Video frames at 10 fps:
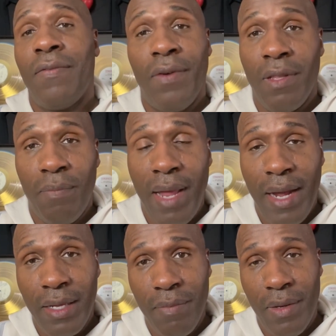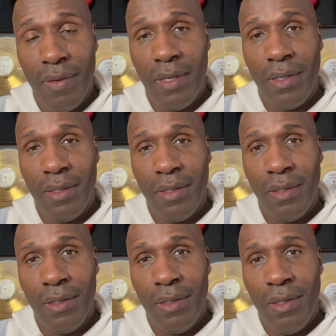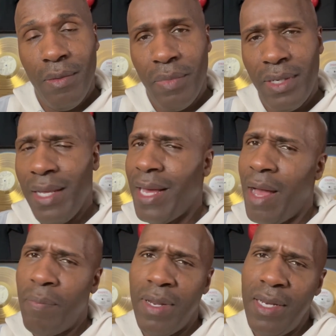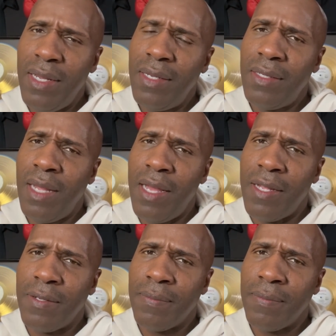for the black community, but they got plenty to say.